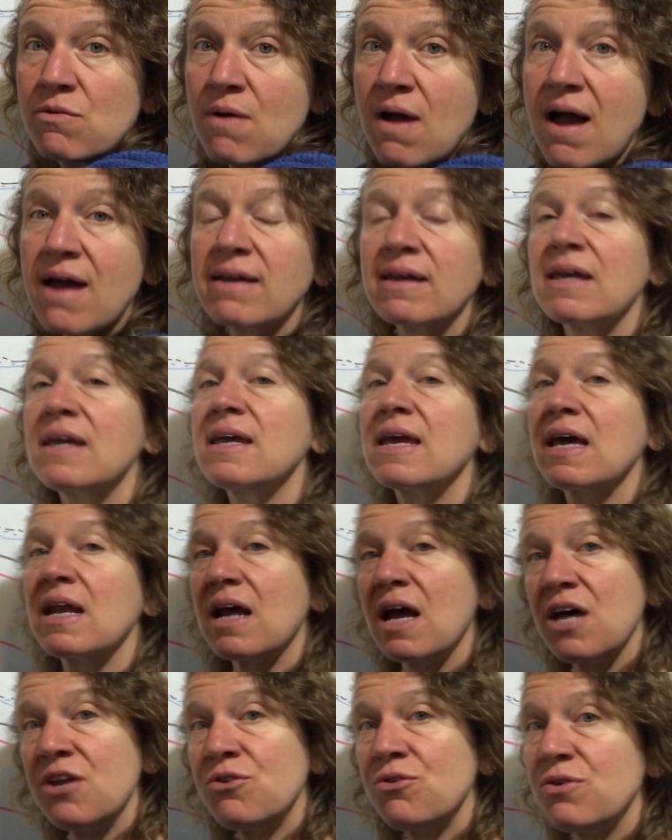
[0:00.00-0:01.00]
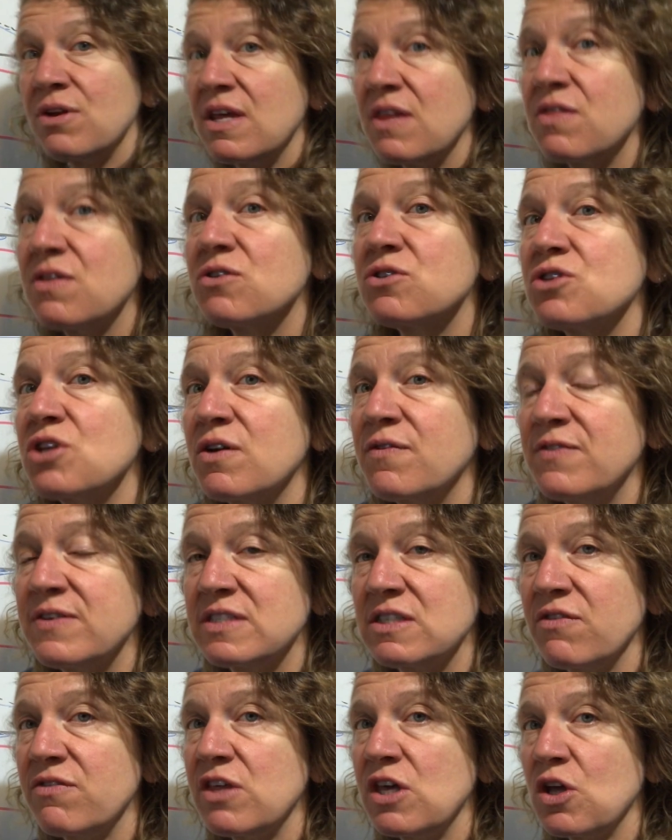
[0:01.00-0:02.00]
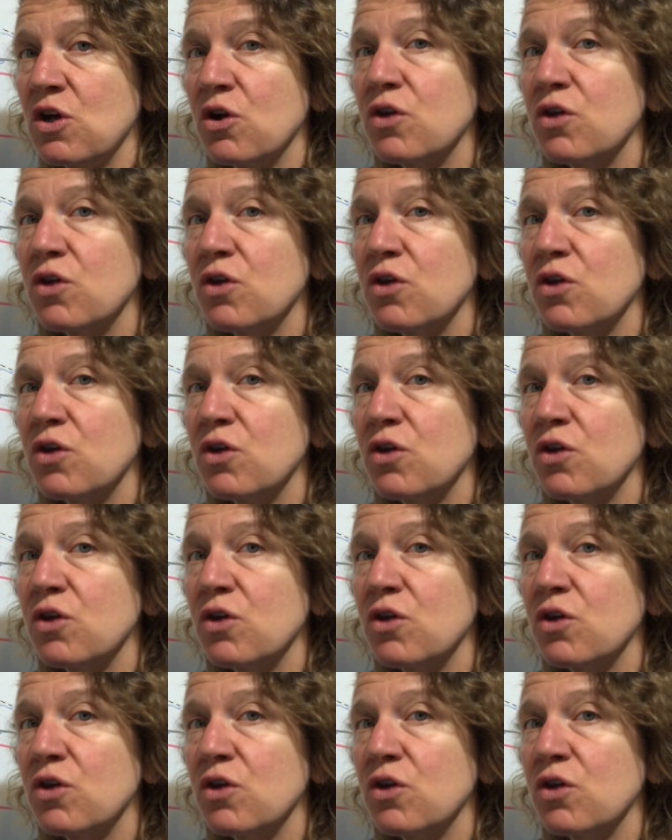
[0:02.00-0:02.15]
rock can get underneath the surface of the